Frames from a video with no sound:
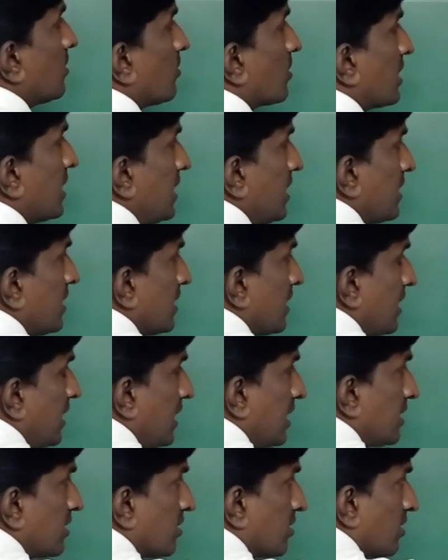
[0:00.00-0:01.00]
Okay,
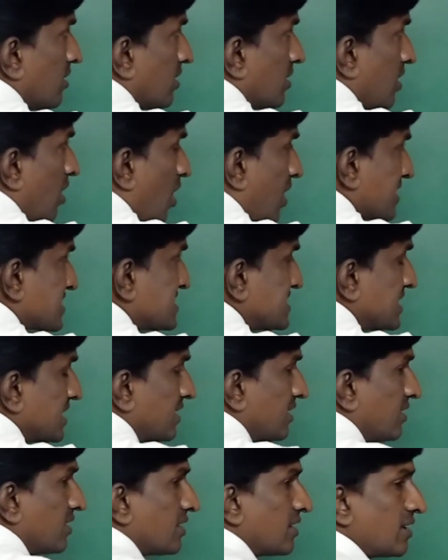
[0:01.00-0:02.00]
in
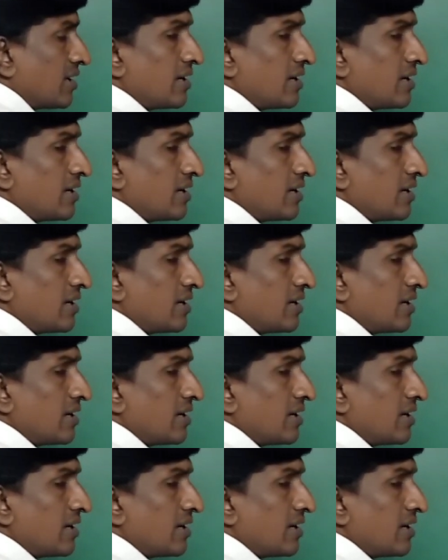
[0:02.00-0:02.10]
oxygen,